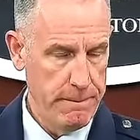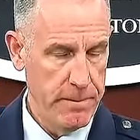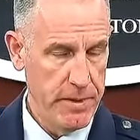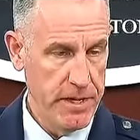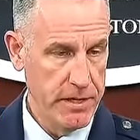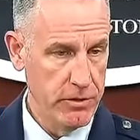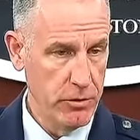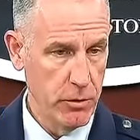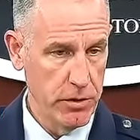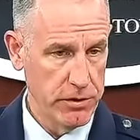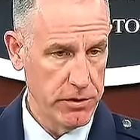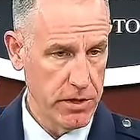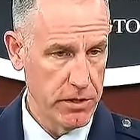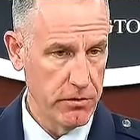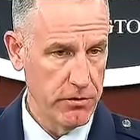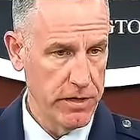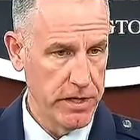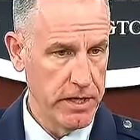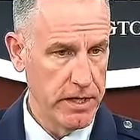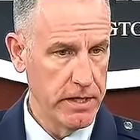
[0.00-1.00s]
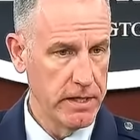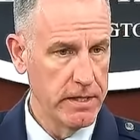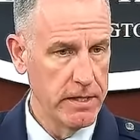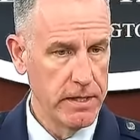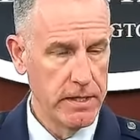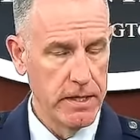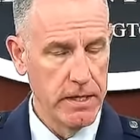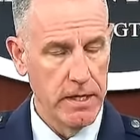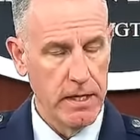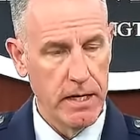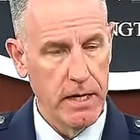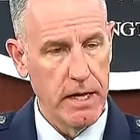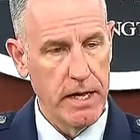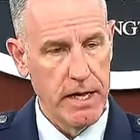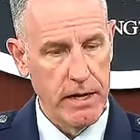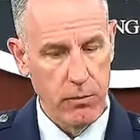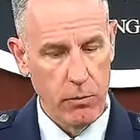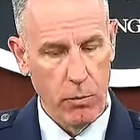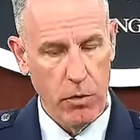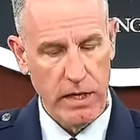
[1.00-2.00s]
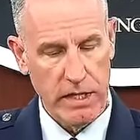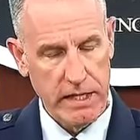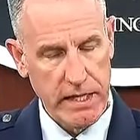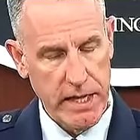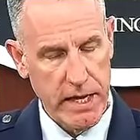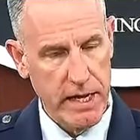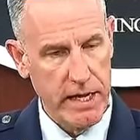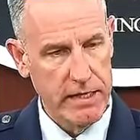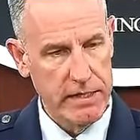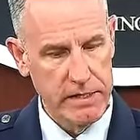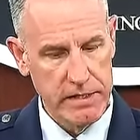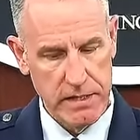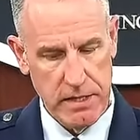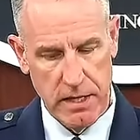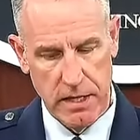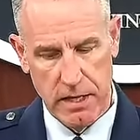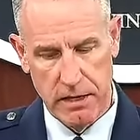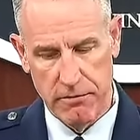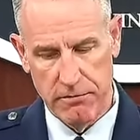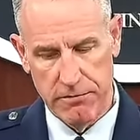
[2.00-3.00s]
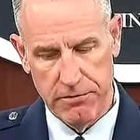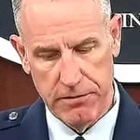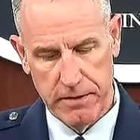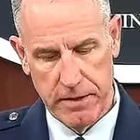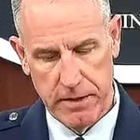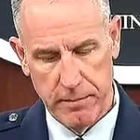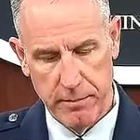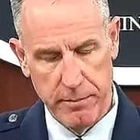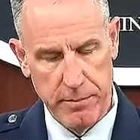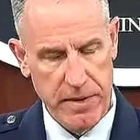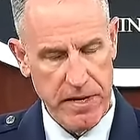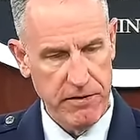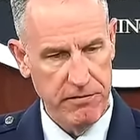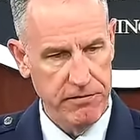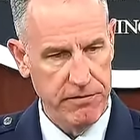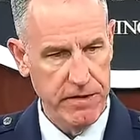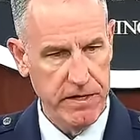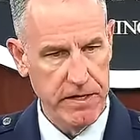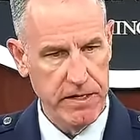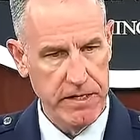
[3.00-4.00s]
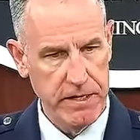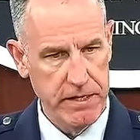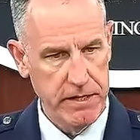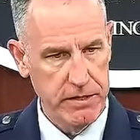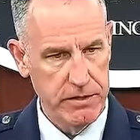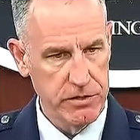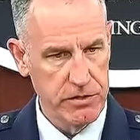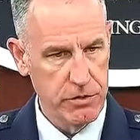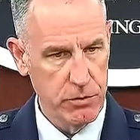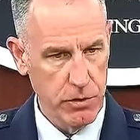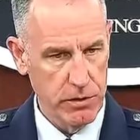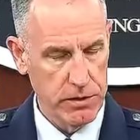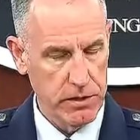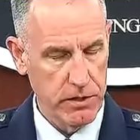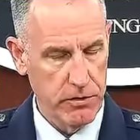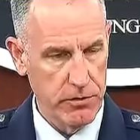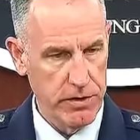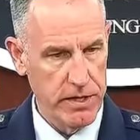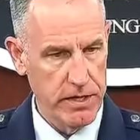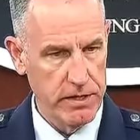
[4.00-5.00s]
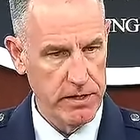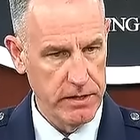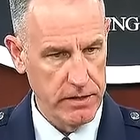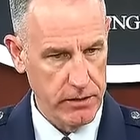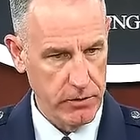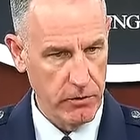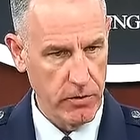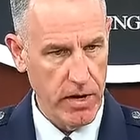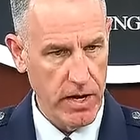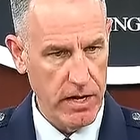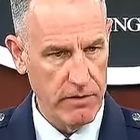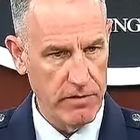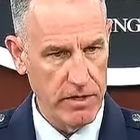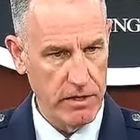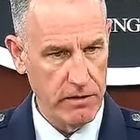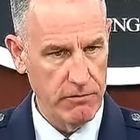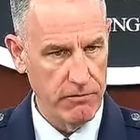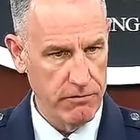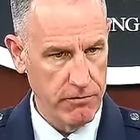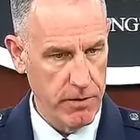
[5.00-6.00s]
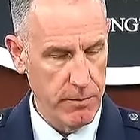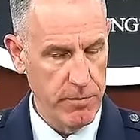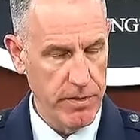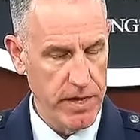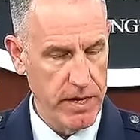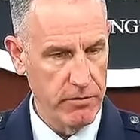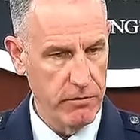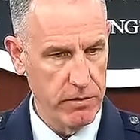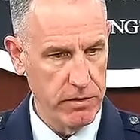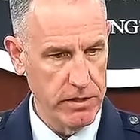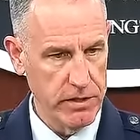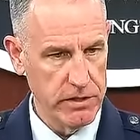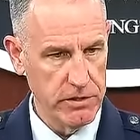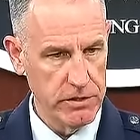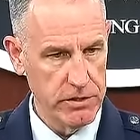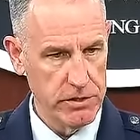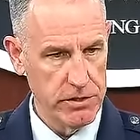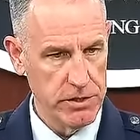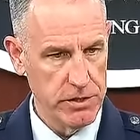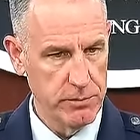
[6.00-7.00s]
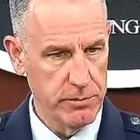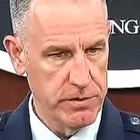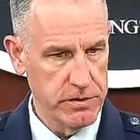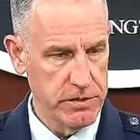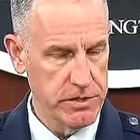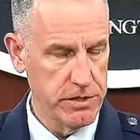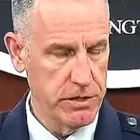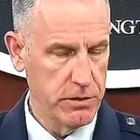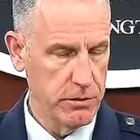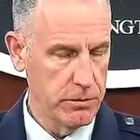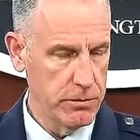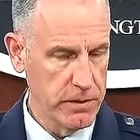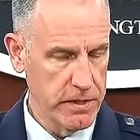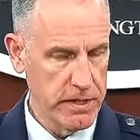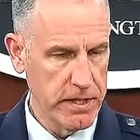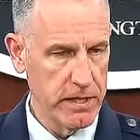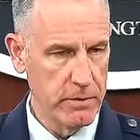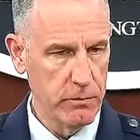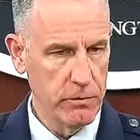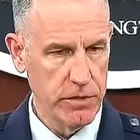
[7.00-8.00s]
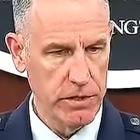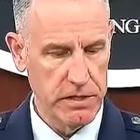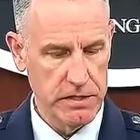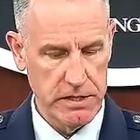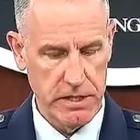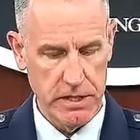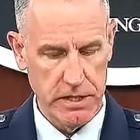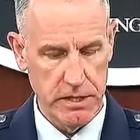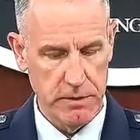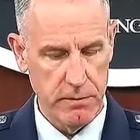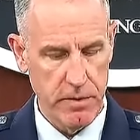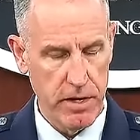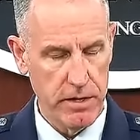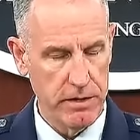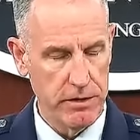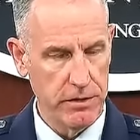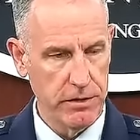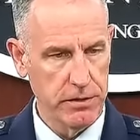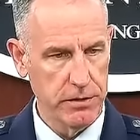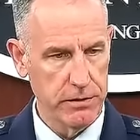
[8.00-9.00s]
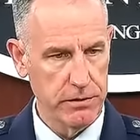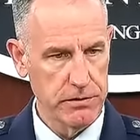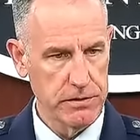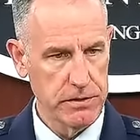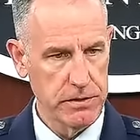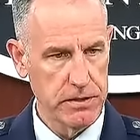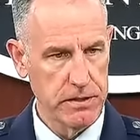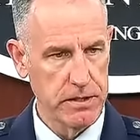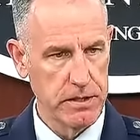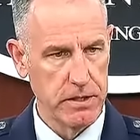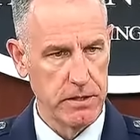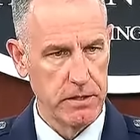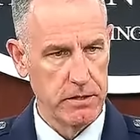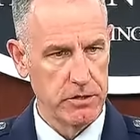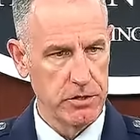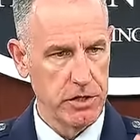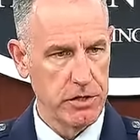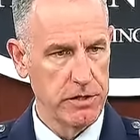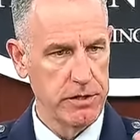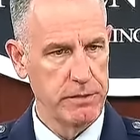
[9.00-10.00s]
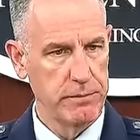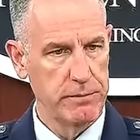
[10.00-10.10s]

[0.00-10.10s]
and North Korea, and what kinds of benefit is North Korea deriving from that relationship. And so, again, we'll continue to monitor closely. Charlie.